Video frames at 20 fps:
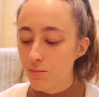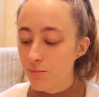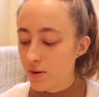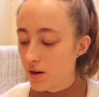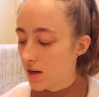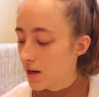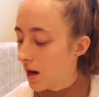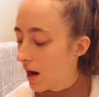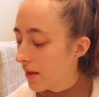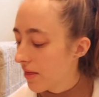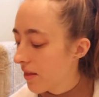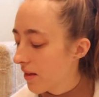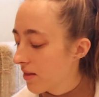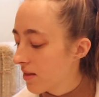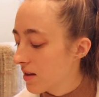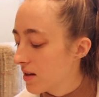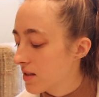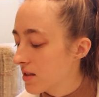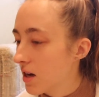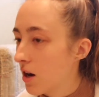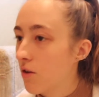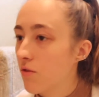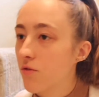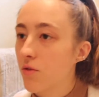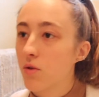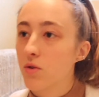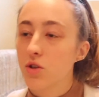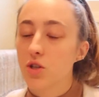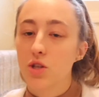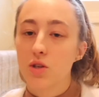but I think that it's
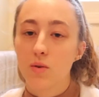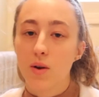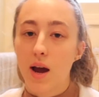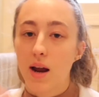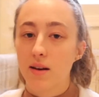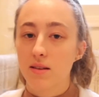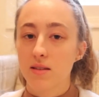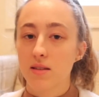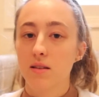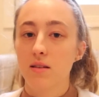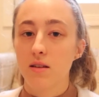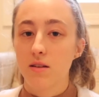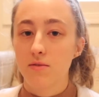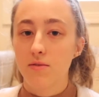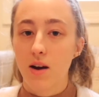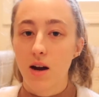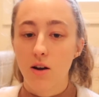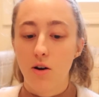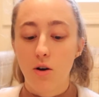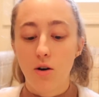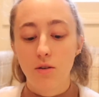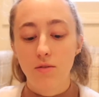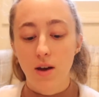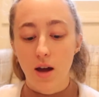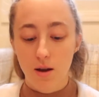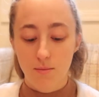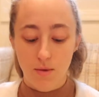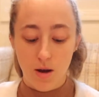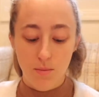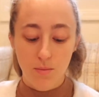helpful to kind of solidify all of
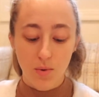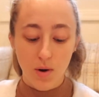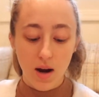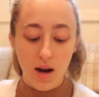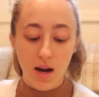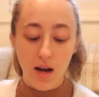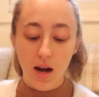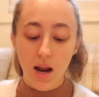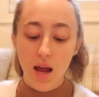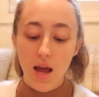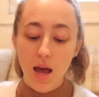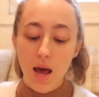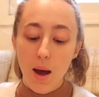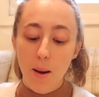that in my brain